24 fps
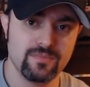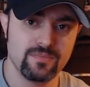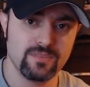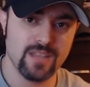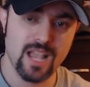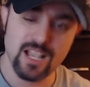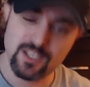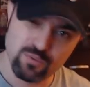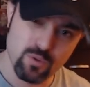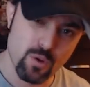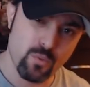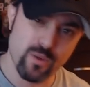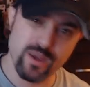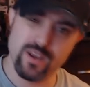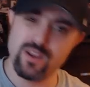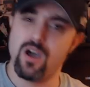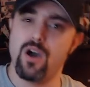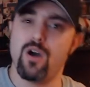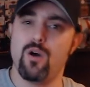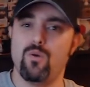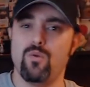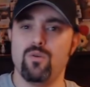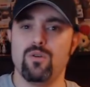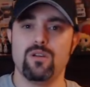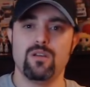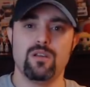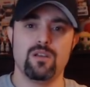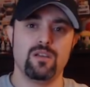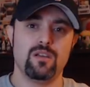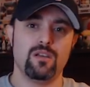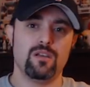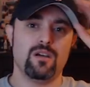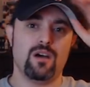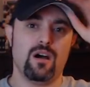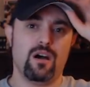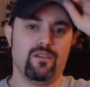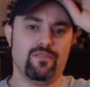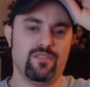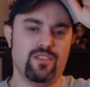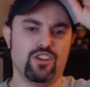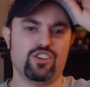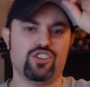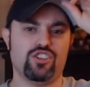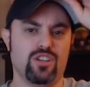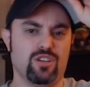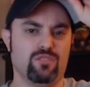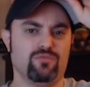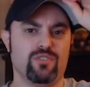That's what we know of this
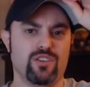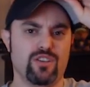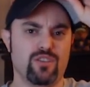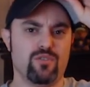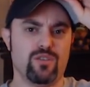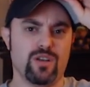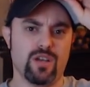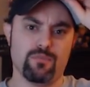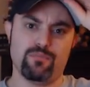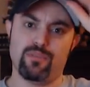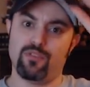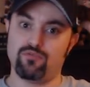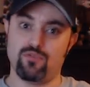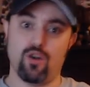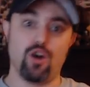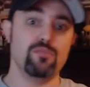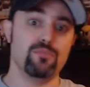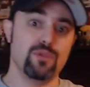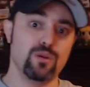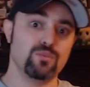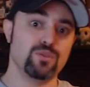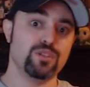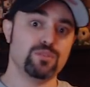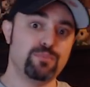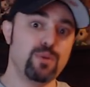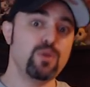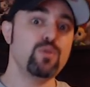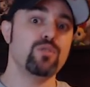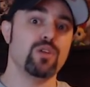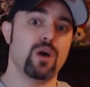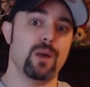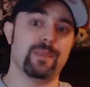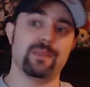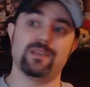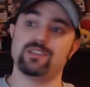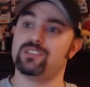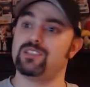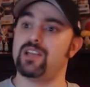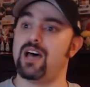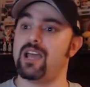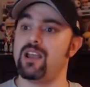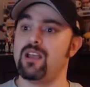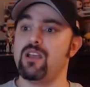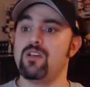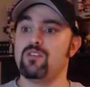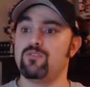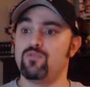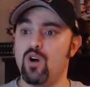Shield reunion. But Roman was booed on this night.